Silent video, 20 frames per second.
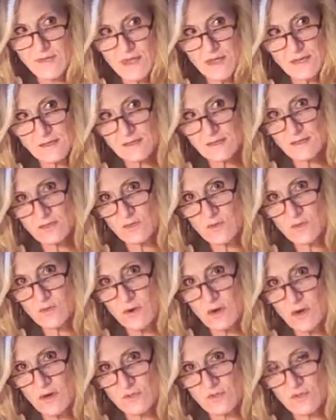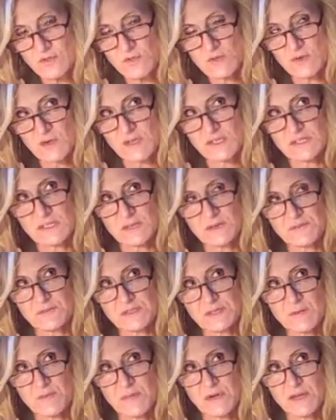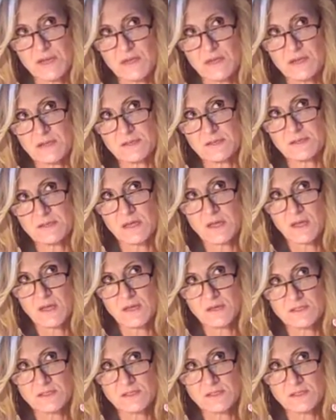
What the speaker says: that is the drug of choice if somebody is